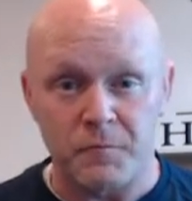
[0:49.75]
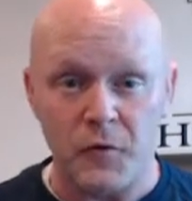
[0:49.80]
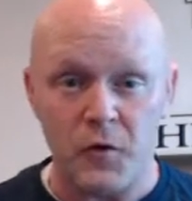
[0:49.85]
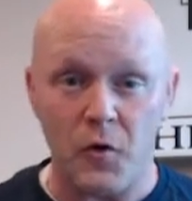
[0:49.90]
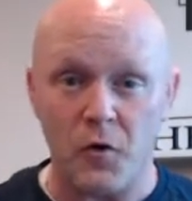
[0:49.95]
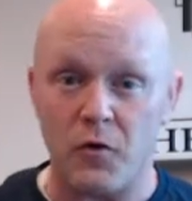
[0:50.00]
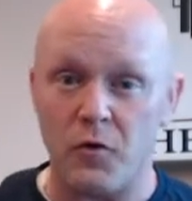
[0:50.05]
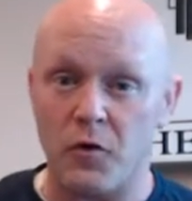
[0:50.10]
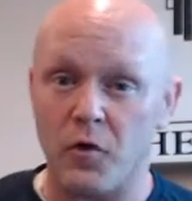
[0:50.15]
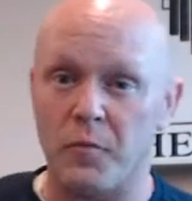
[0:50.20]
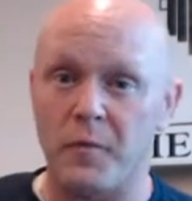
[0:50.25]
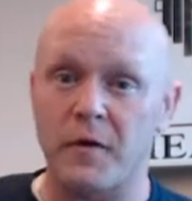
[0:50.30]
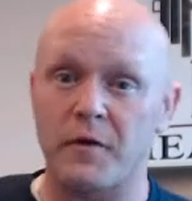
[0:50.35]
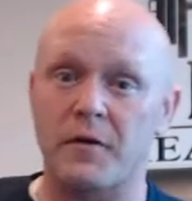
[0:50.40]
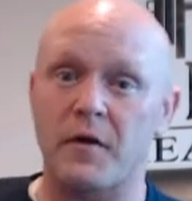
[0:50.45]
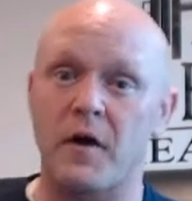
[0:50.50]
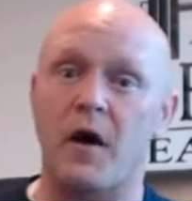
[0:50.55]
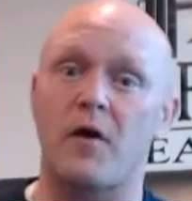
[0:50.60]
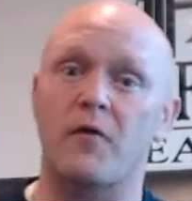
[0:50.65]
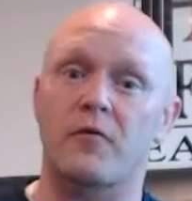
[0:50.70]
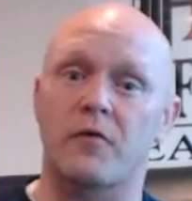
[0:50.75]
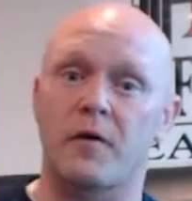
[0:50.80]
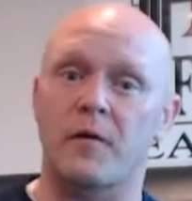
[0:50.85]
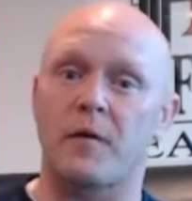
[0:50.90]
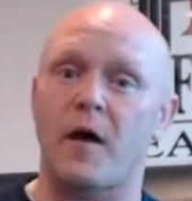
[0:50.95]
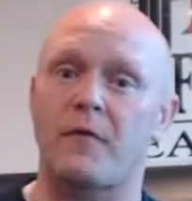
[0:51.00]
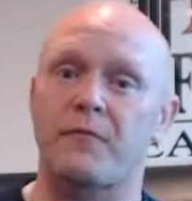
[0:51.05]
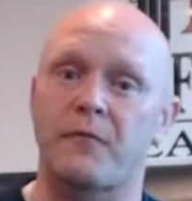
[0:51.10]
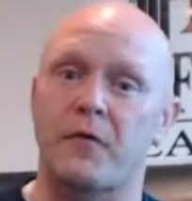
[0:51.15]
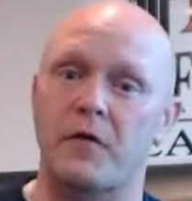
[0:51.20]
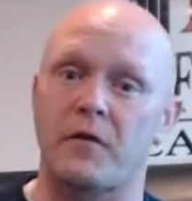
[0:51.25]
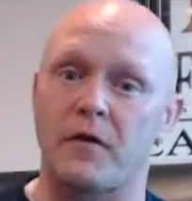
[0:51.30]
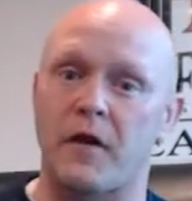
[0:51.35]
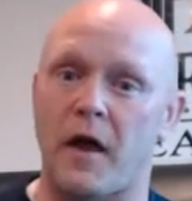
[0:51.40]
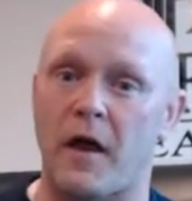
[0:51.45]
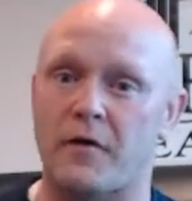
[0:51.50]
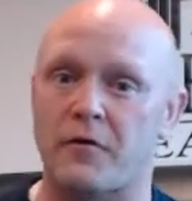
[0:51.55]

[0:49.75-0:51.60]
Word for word: you know, a little bit down or not feeling